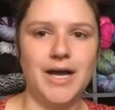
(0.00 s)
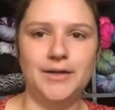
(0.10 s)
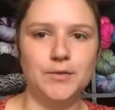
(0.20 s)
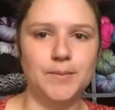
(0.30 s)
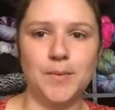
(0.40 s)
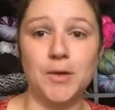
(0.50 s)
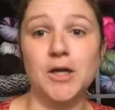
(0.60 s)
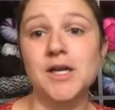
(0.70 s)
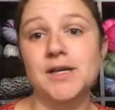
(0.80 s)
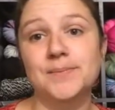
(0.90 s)
I don't remember,
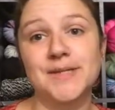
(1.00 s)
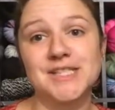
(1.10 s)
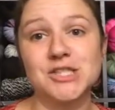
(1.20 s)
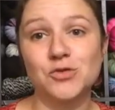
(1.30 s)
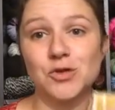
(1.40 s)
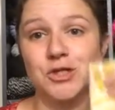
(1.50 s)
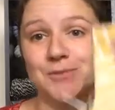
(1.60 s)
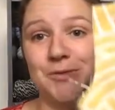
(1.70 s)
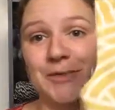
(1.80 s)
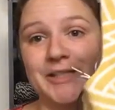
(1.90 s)
but she
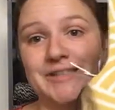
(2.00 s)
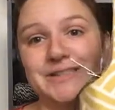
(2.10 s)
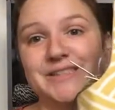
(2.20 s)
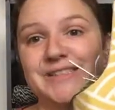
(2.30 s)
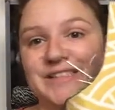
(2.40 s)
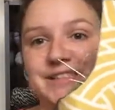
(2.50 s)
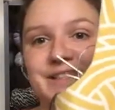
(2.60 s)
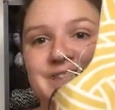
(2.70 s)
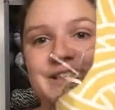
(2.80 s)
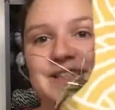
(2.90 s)
ordered me one
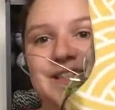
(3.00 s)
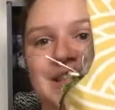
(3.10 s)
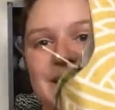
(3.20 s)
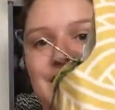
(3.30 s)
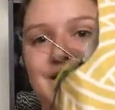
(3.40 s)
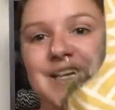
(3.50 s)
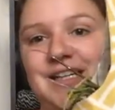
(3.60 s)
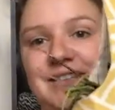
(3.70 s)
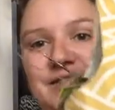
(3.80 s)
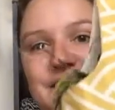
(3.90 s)
and I
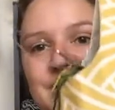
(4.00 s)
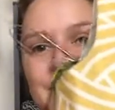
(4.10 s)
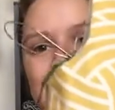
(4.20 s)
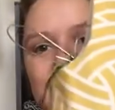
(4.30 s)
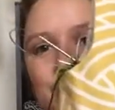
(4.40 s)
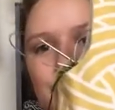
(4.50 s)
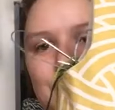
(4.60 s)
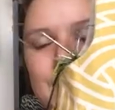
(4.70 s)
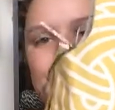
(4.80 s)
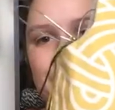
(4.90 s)
love it. It
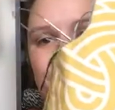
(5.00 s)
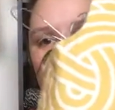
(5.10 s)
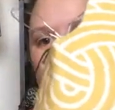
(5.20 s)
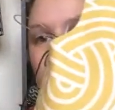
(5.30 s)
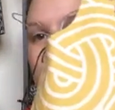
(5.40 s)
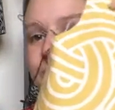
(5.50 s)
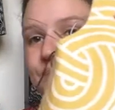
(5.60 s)
reminds me of yarn.